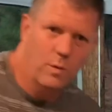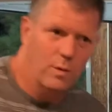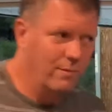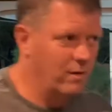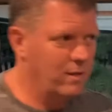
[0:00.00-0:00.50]
and
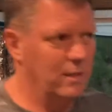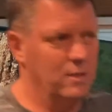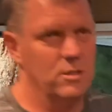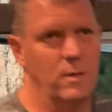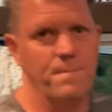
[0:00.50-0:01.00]
everything.
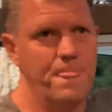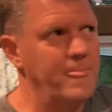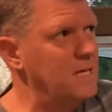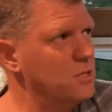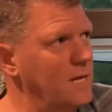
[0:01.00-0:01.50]
So
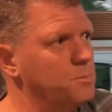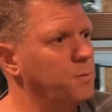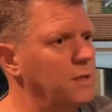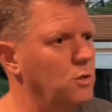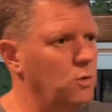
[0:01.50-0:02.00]
that's
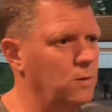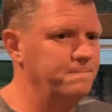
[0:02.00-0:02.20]
pretty cool.